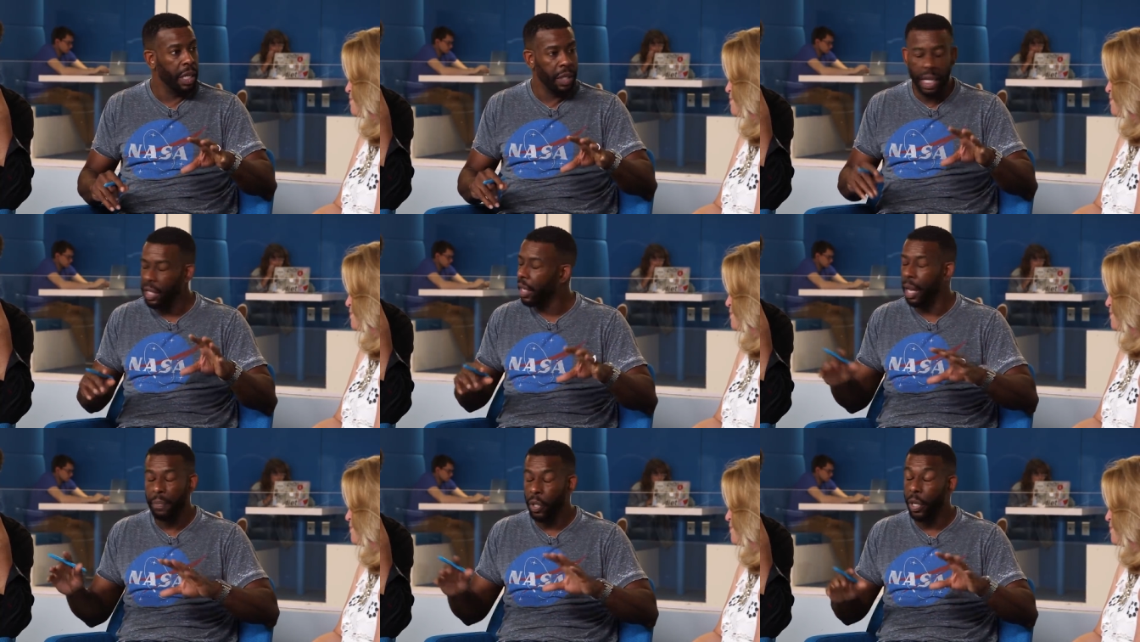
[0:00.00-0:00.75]
that the,
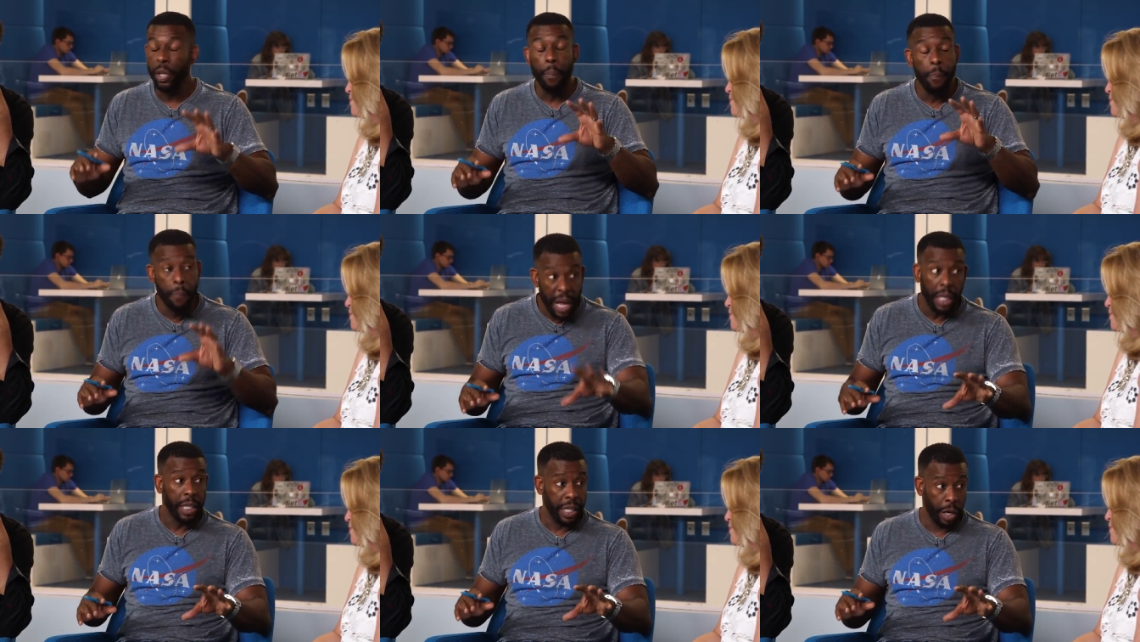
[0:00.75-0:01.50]
I'm sorry, the
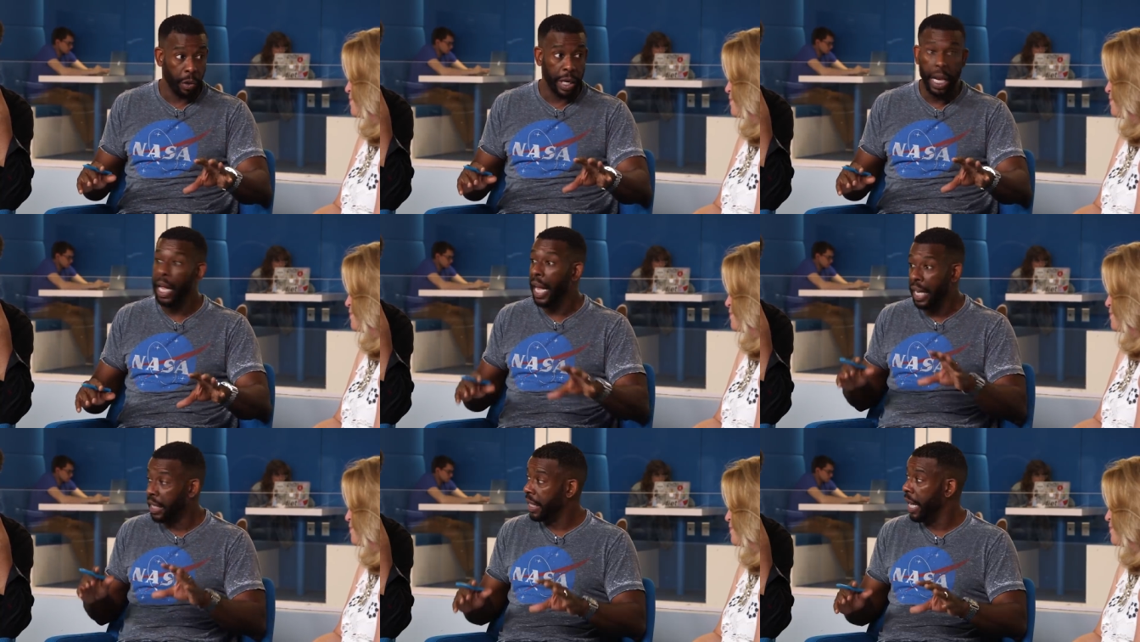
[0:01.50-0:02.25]
military
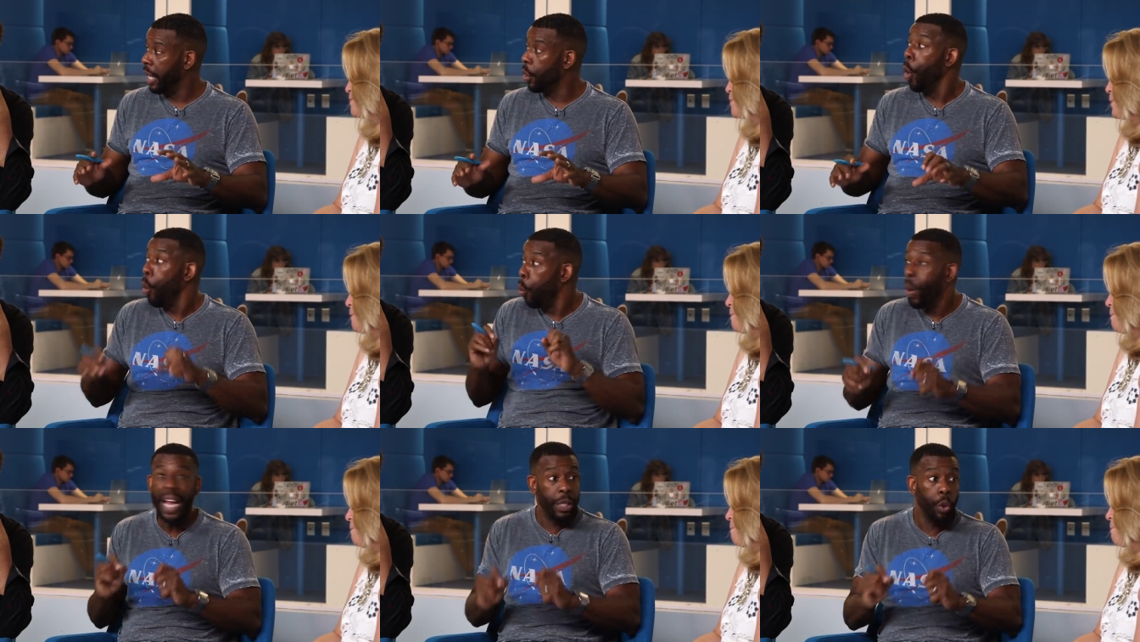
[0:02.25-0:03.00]
has said,
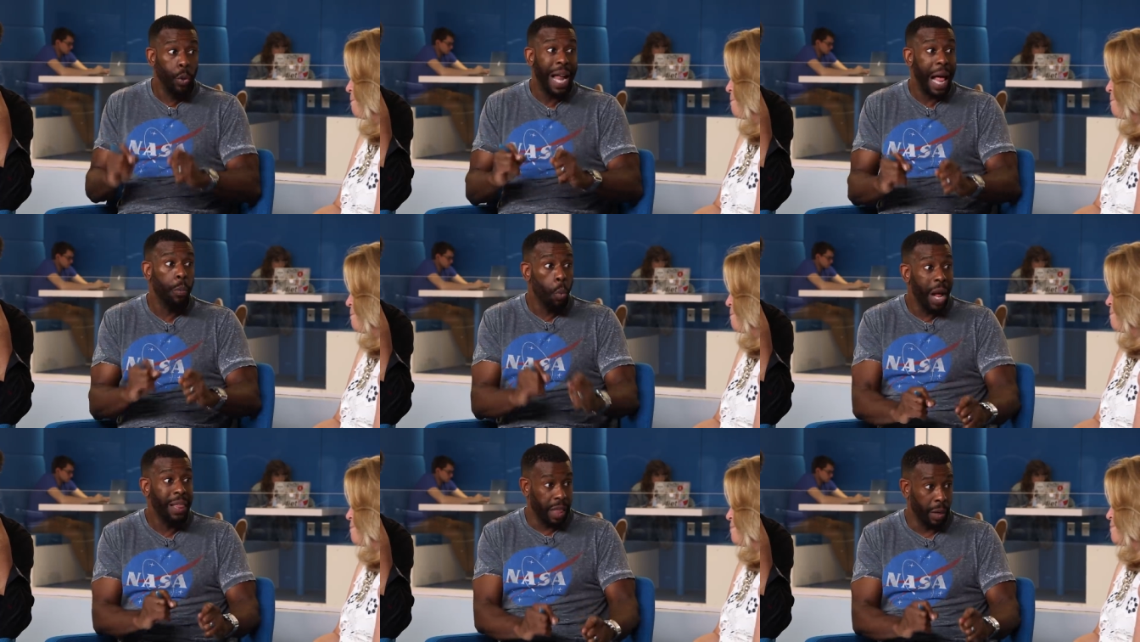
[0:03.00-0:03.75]
we do not
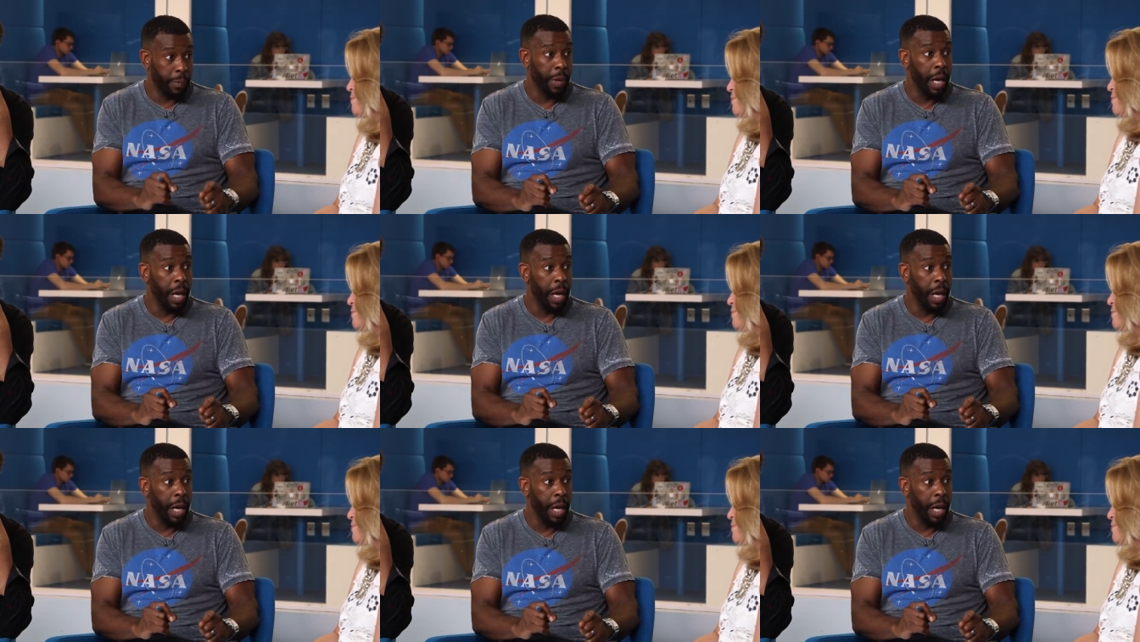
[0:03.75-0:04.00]
want them.